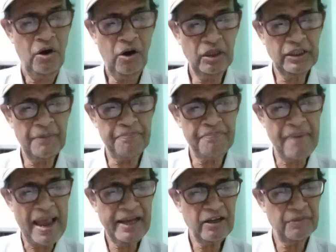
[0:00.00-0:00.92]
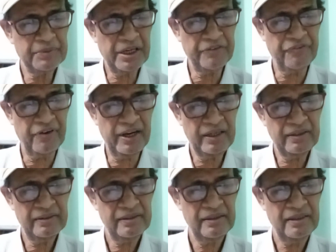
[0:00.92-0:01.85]
On the bank of the
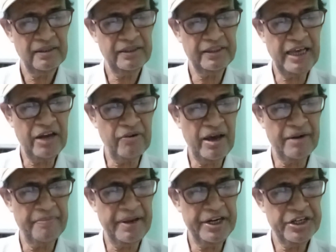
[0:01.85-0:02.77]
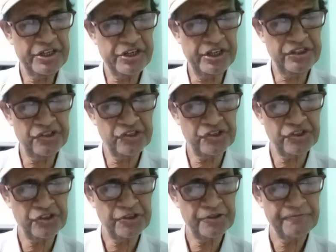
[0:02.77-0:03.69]
river, there were many
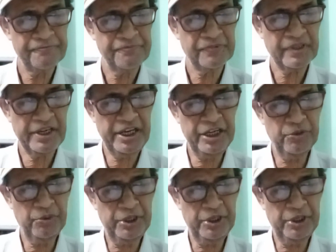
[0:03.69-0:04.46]
trees in